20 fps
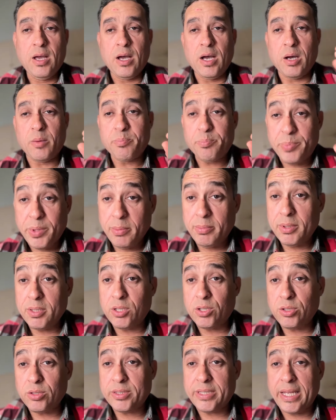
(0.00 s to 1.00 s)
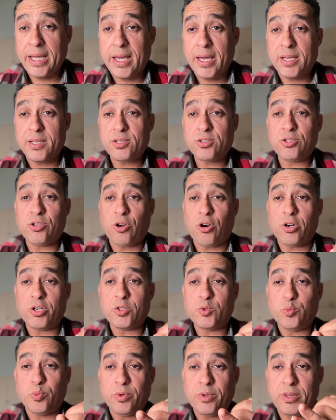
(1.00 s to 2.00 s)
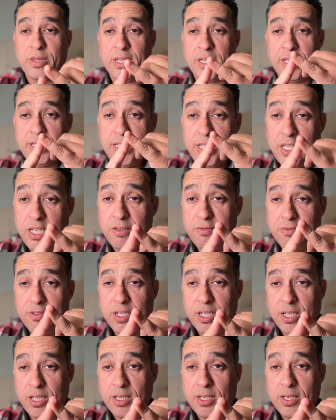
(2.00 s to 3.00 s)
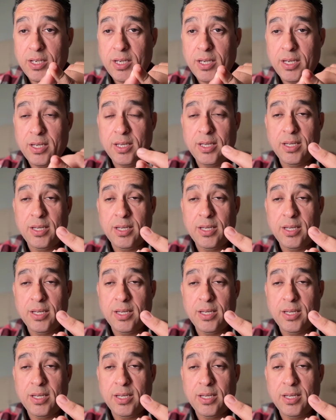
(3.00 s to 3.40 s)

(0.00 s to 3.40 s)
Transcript: a biblical day starts with the evening